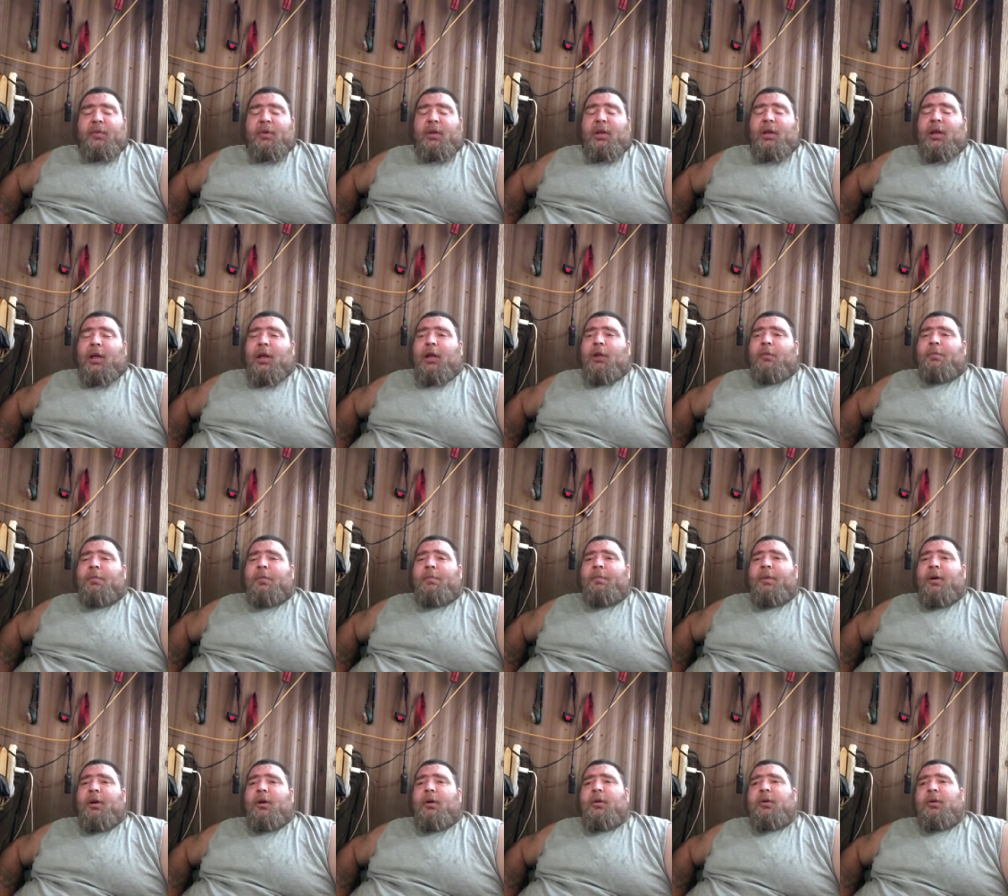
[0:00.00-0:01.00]
How
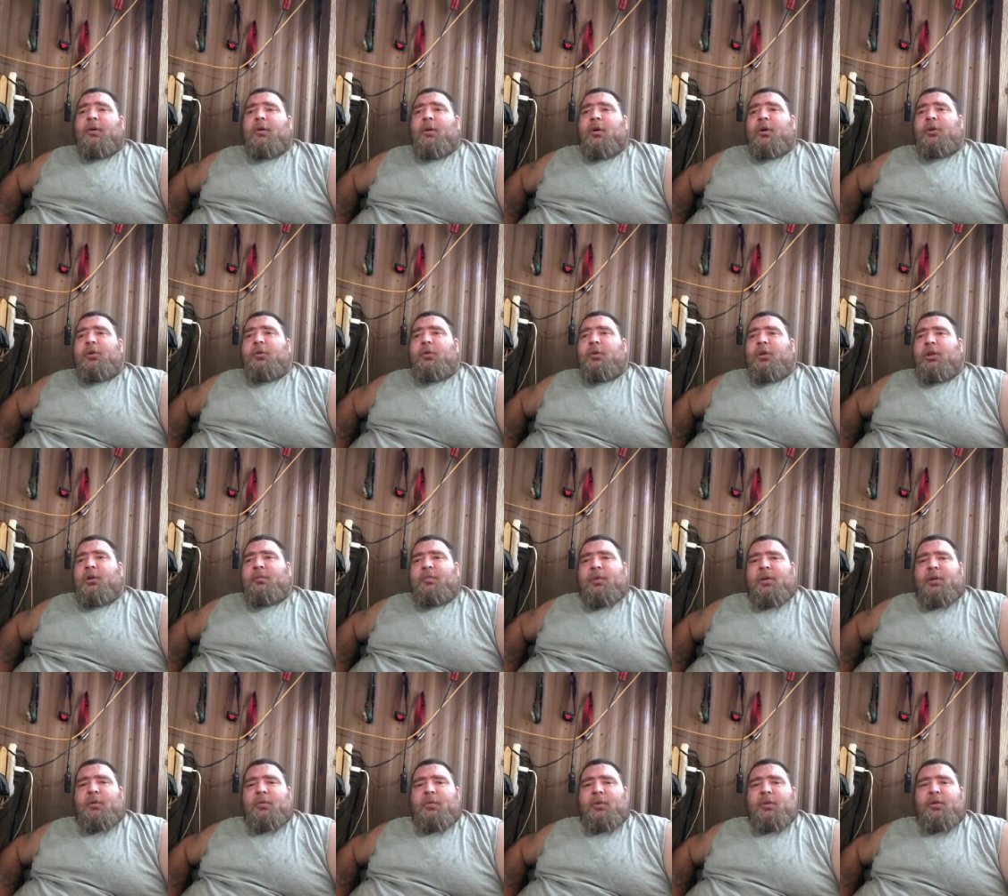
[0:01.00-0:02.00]
prepared are you going to
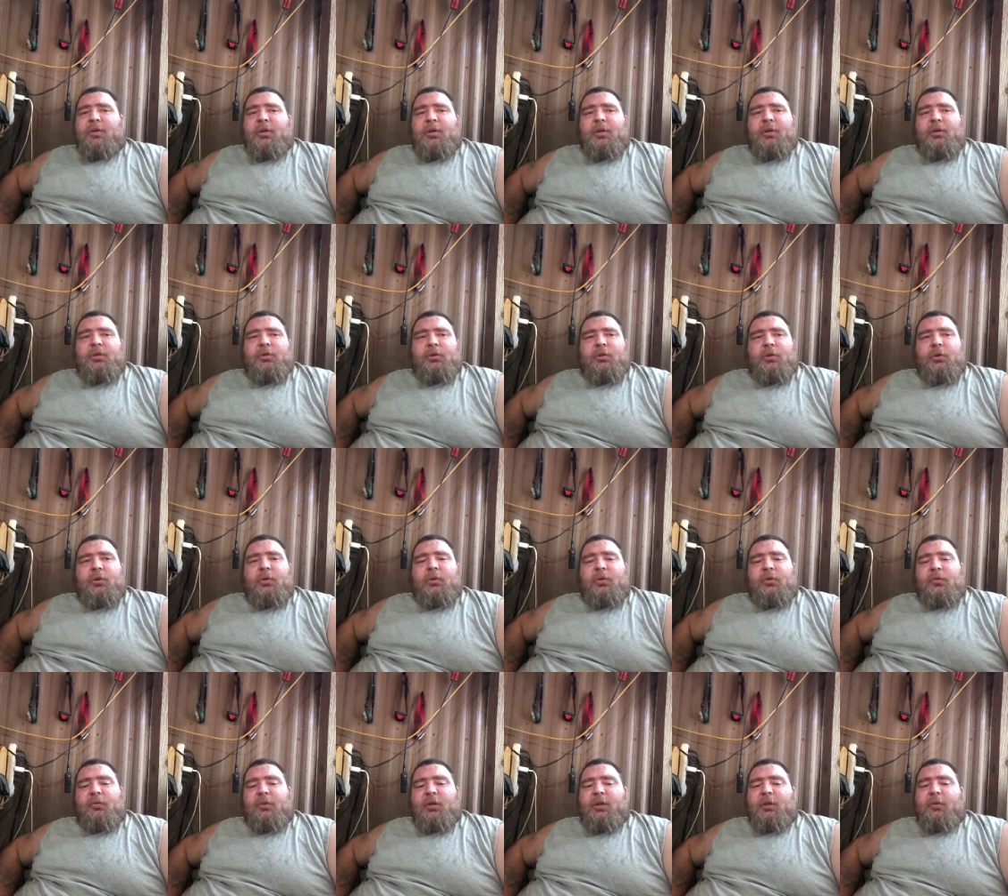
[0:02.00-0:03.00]
be with a 2,
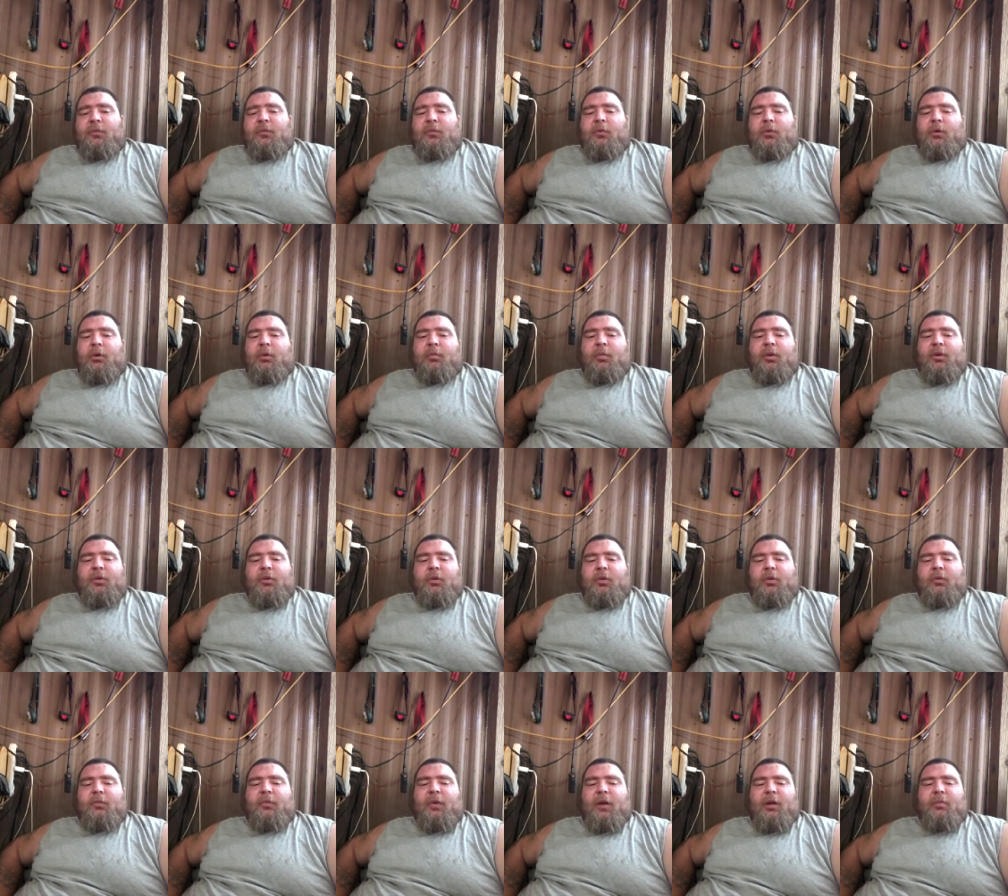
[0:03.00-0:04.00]
3, 4 month
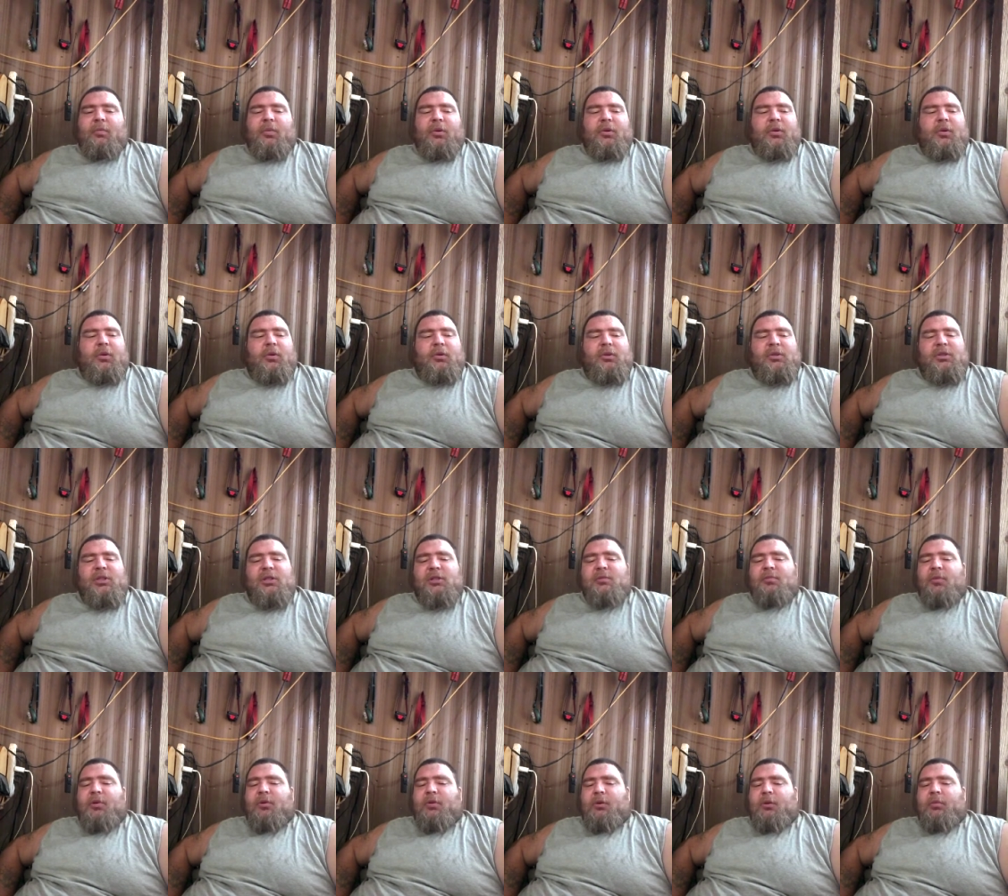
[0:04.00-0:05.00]
old, 5 month old, 6
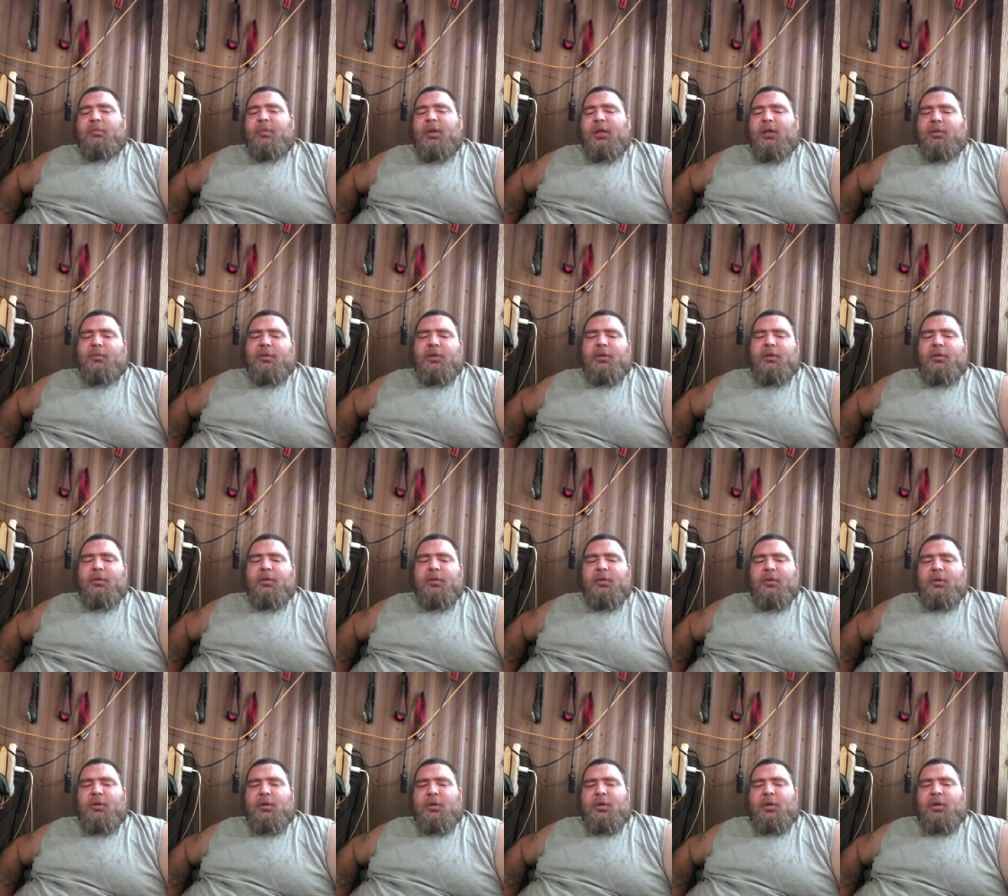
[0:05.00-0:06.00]
month old baby?
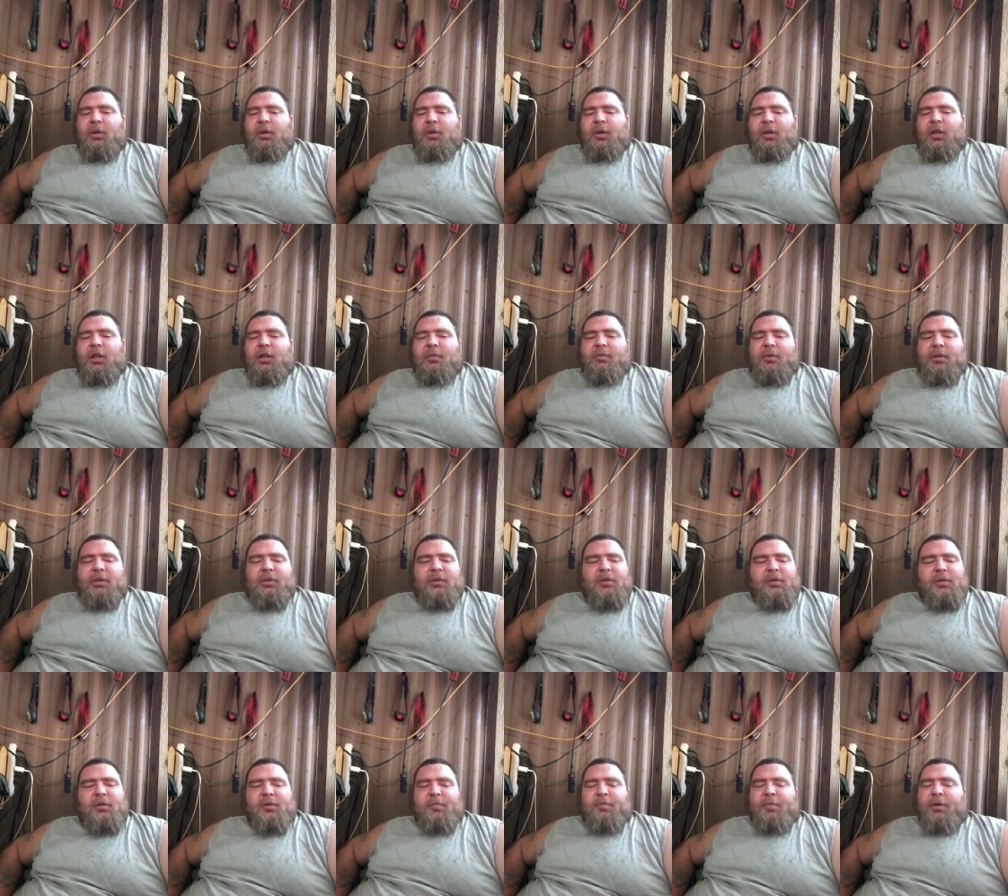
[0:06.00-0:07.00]
I mean,
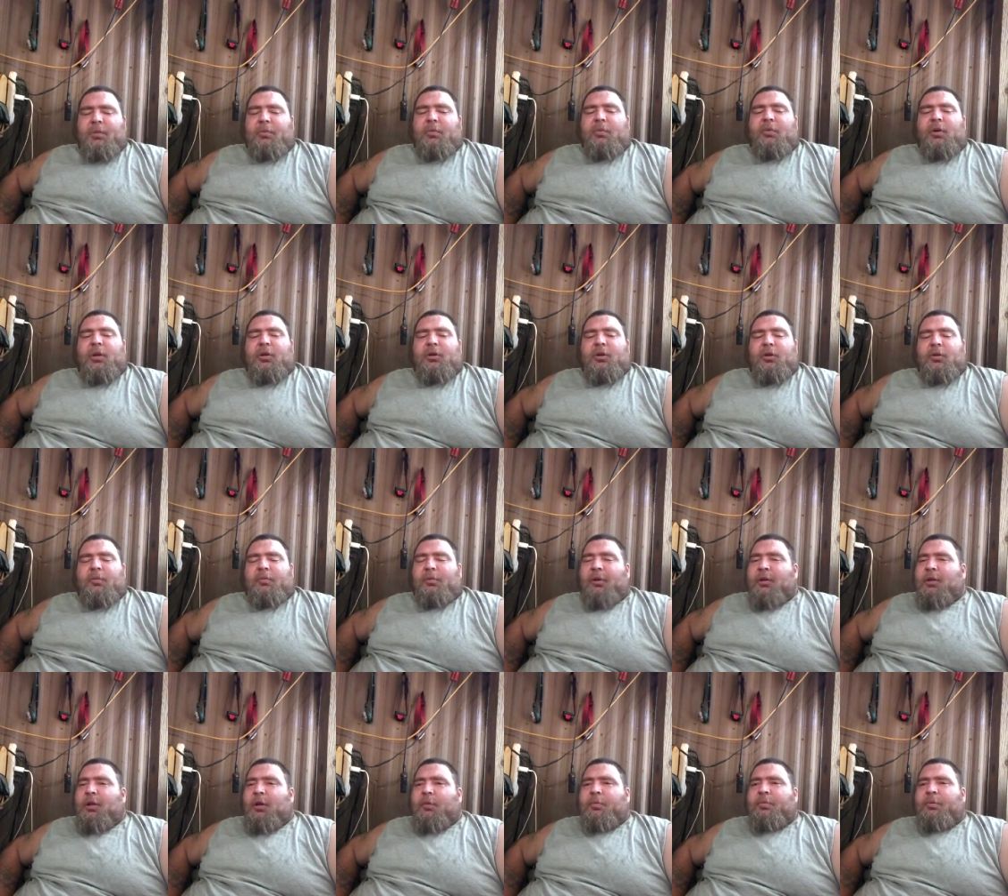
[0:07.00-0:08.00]
people are out there right
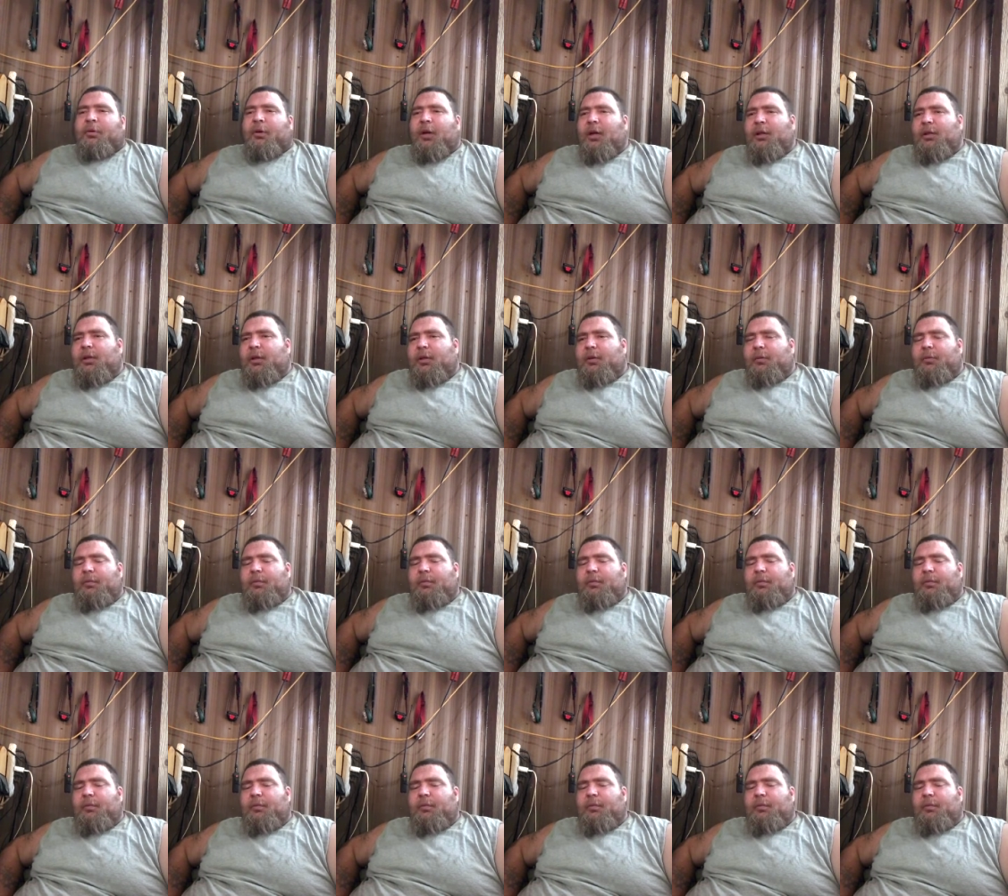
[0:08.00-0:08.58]
now pregnant.